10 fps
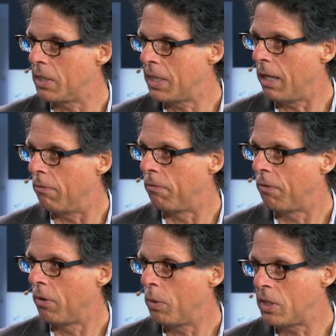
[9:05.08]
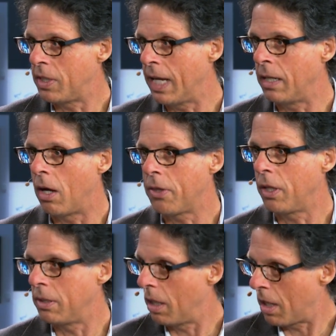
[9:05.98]
itself, which then
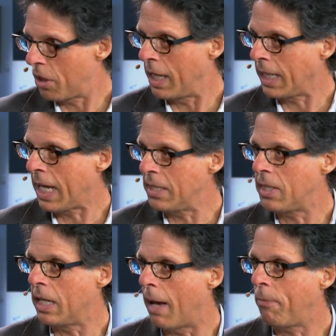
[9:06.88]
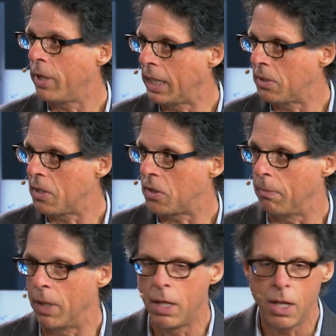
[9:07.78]
authenticates the operating system.
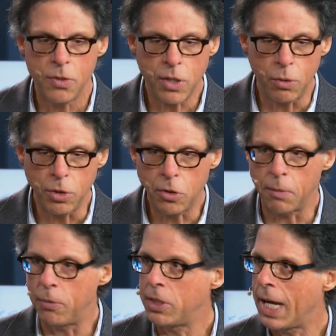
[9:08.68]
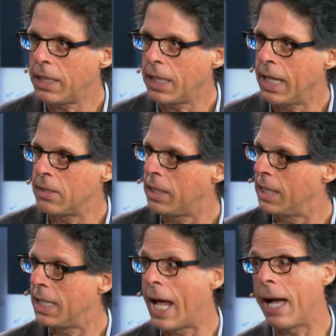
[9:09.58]
So you can protect against an
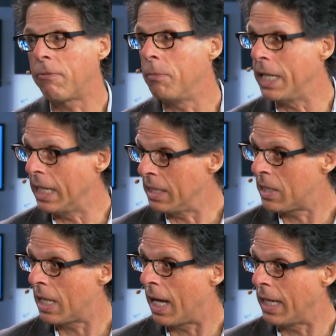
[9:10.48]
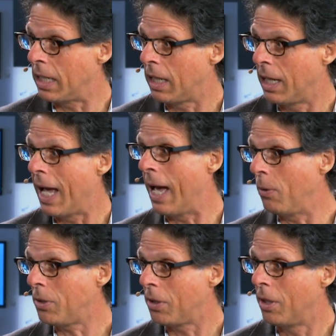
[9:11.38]
attack from the inside
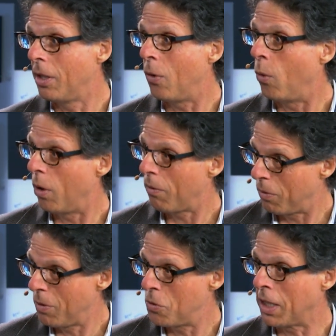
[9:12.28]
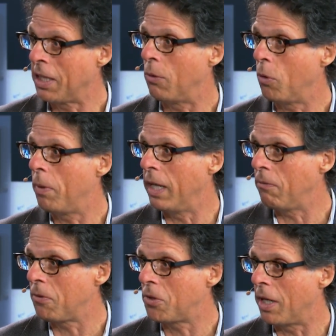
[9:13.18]
out, or using the Aruba
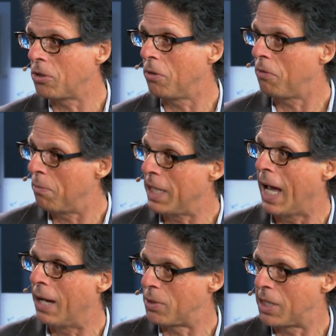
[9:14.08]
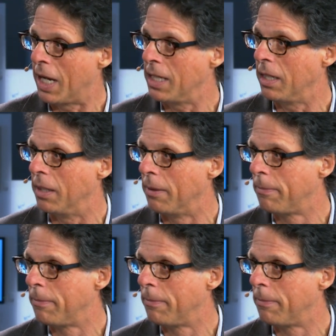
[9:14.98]
infrastructure from the outside in.